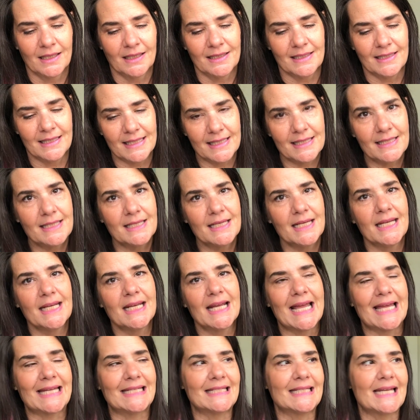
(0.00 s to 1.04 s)
Disney
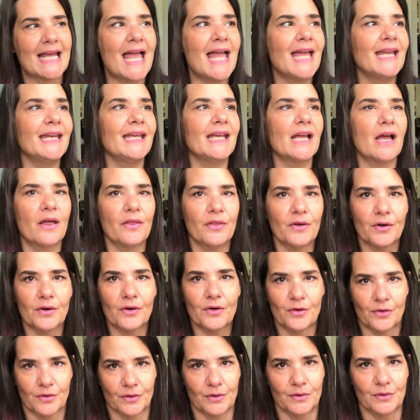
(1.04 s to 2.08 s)
and any other
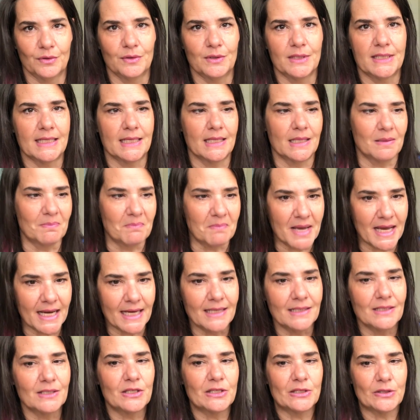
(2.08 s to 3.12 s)
cruise in the
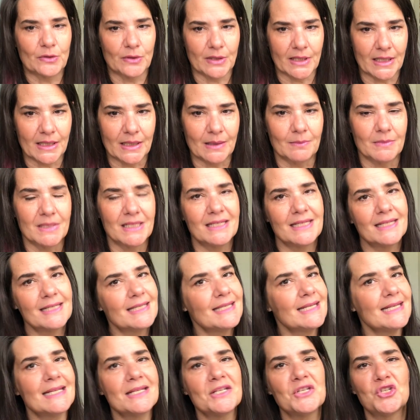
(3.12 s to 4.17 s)
mainstream,
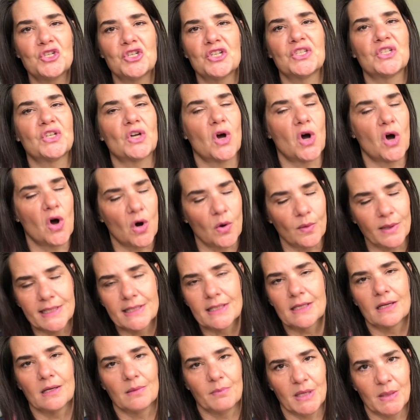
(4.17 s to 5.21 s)
Disney is just always
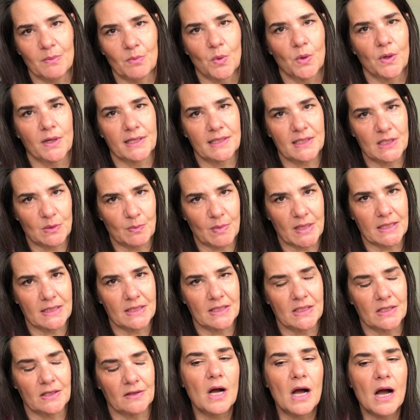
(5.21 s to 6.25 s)
going to be more
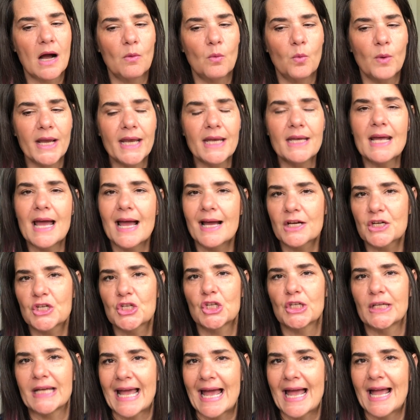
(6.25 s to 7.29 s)
expensive. We
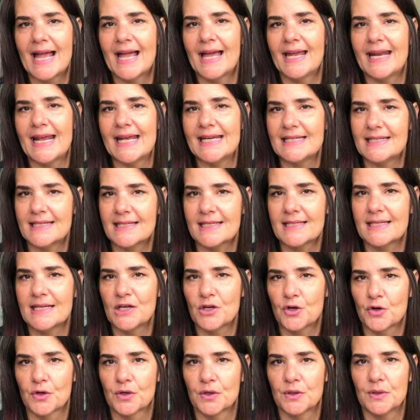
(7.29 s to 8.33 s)
actually had a Disney
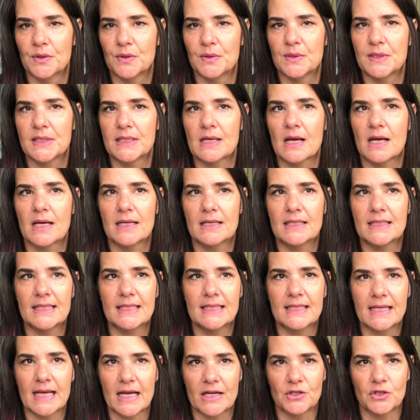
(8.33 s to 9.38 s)
cruise
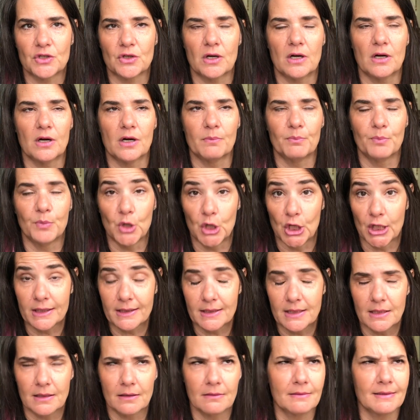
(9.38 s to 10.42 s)

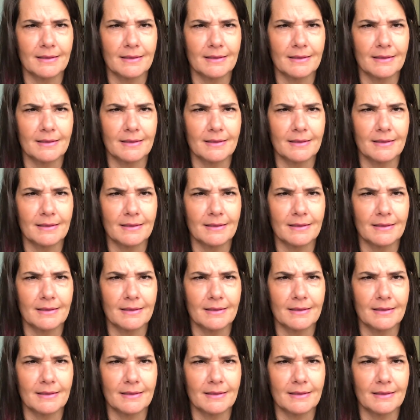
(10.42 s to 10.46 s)
booked